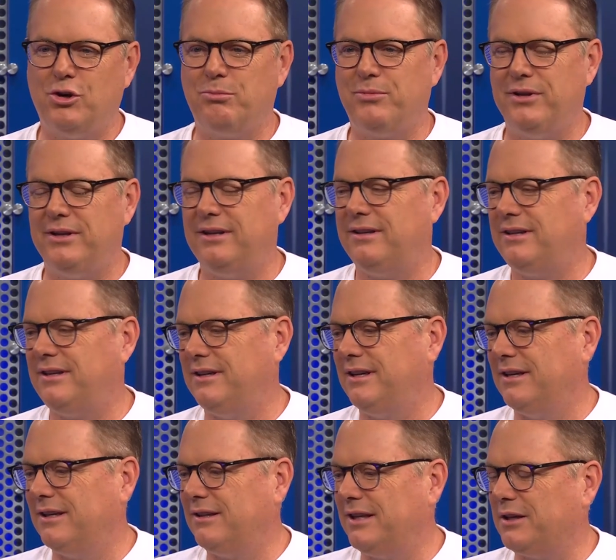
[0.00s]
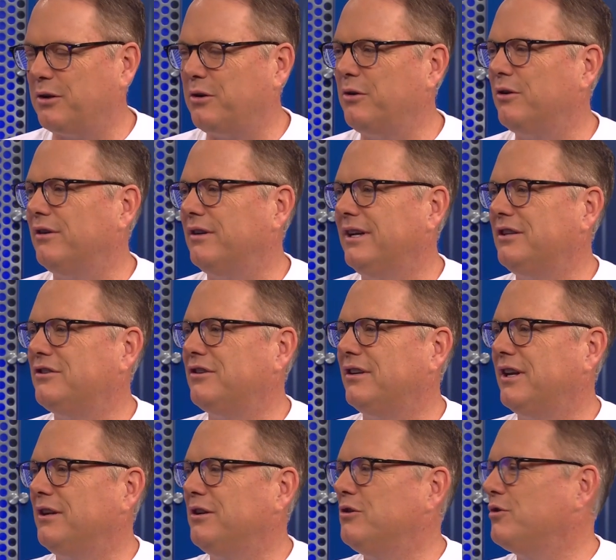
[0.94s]
hope that uh, that Cougar
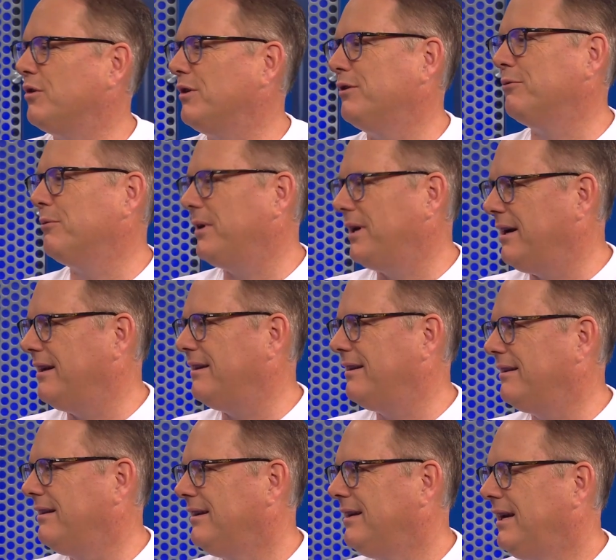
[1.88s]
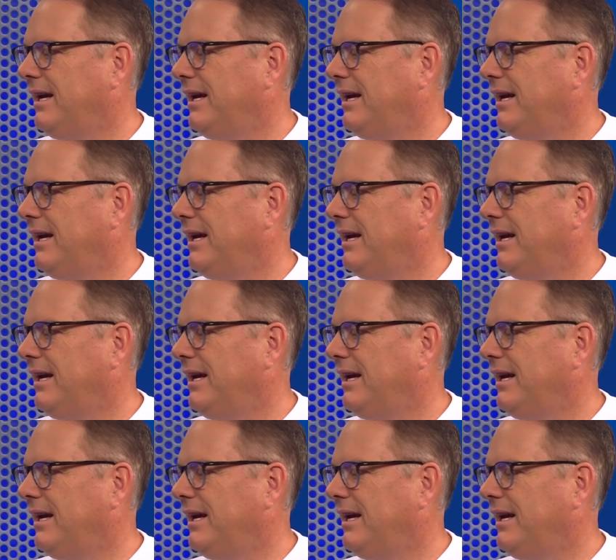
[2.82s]
Nation can enjoy the ride